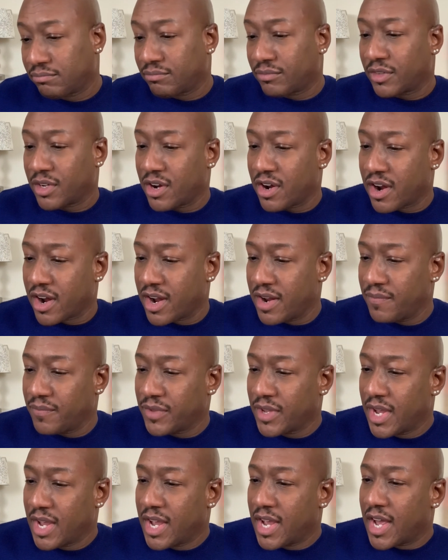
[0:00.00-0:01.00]
All right.
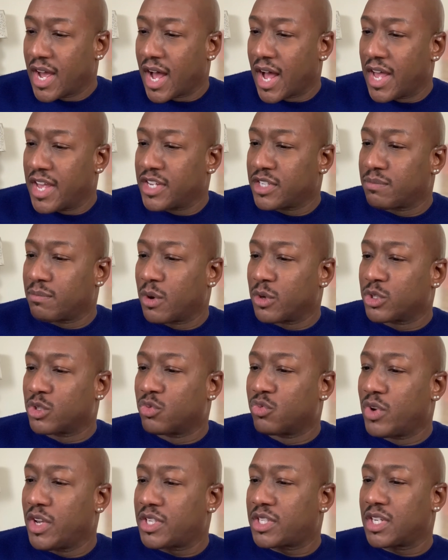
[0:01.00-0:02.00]
His most
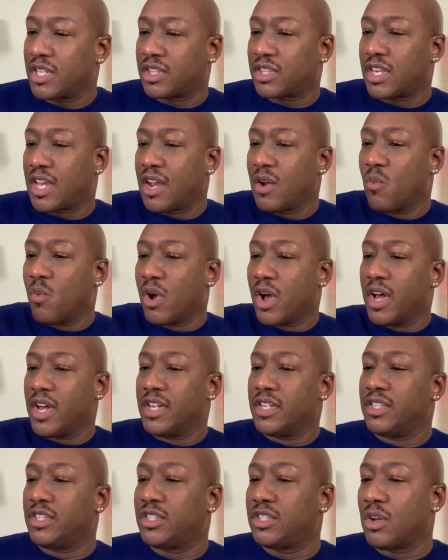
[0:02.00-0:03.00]
recent thing
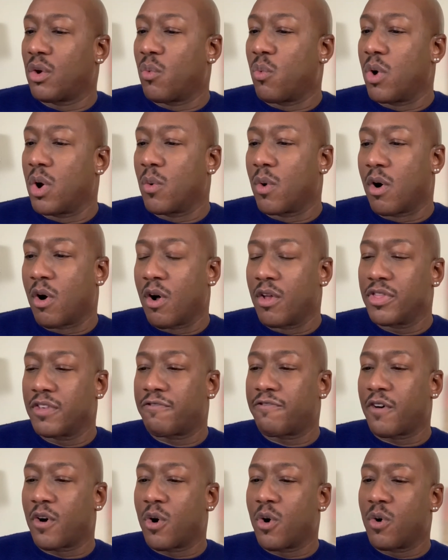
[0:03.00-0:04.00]
was we were on the
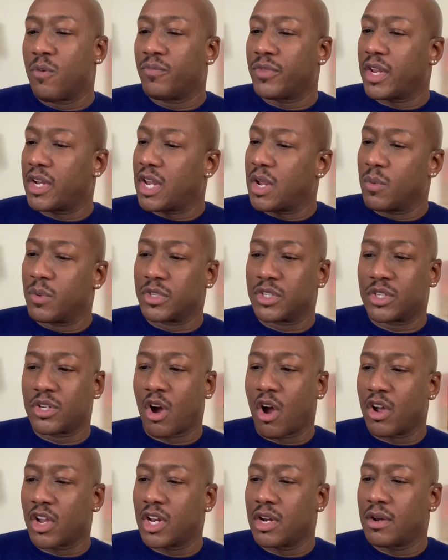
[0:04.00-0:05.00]
phone and he was
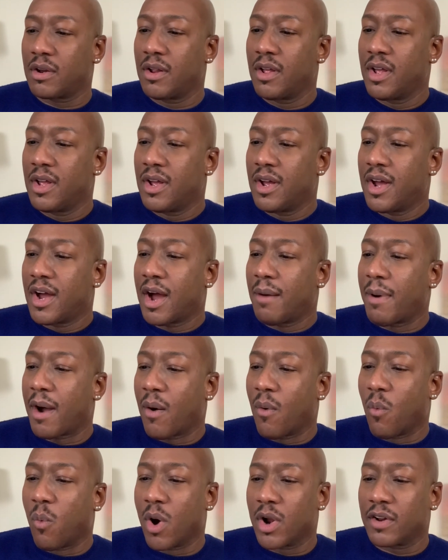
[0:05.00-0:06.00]
talking
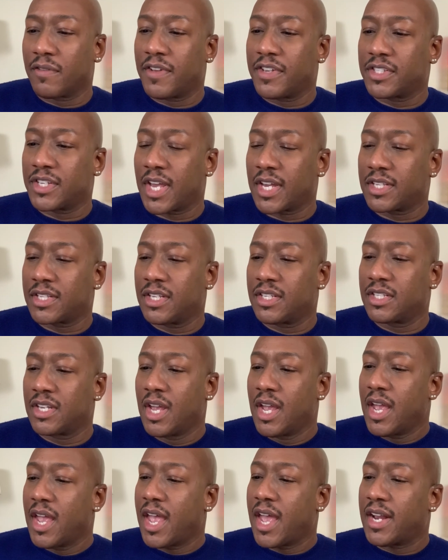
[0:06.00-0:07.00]
about one of his exes
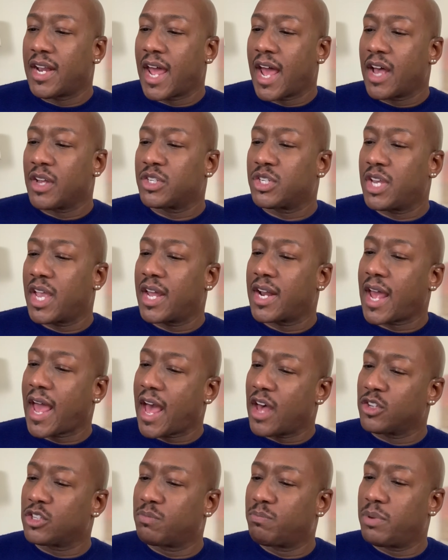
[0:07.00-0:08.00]
and how she had a
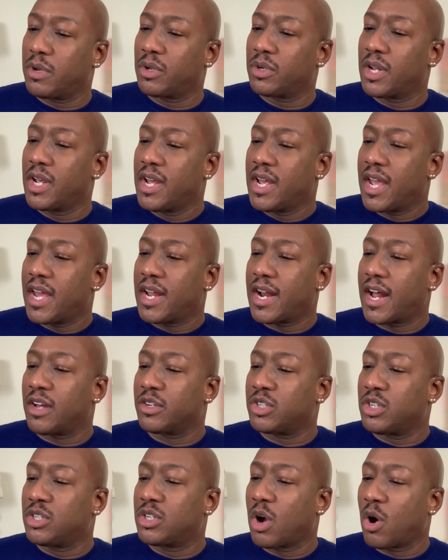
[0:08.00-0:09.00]
house built and how
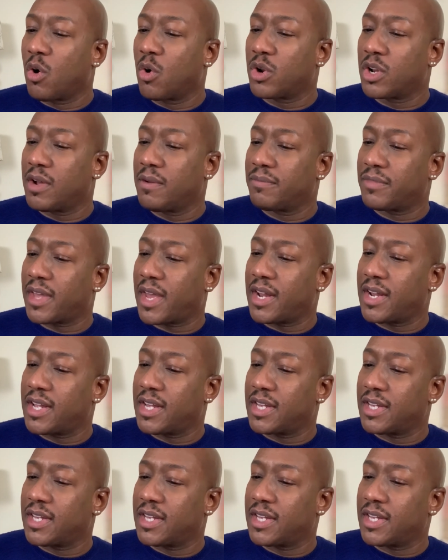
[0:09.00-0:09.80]
she told him that